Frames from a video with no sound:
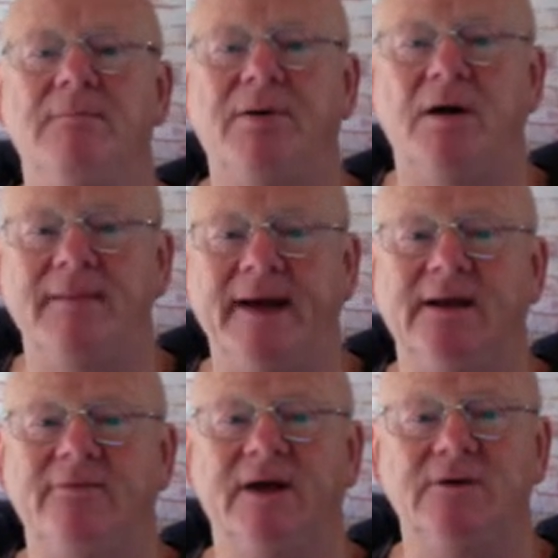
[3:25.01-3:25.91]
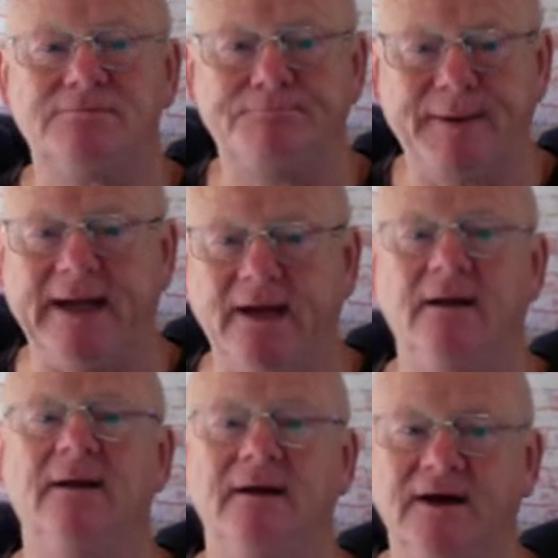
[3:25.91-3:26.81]
by making those
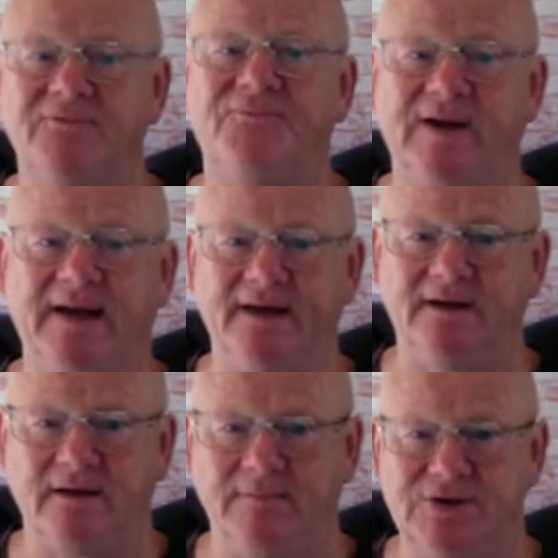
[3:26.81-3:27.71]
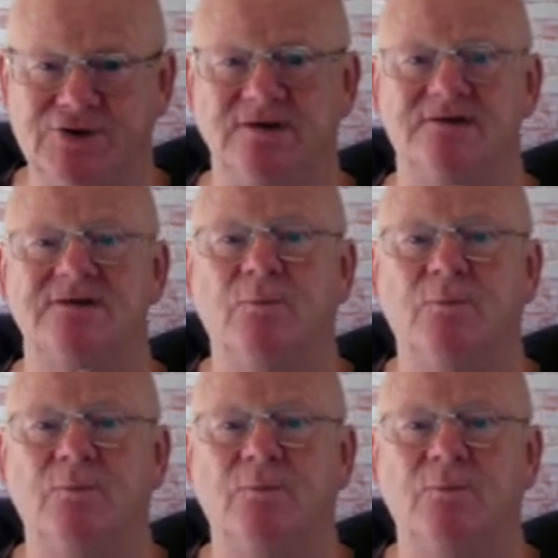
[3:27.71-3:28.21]
big affiliate commissions.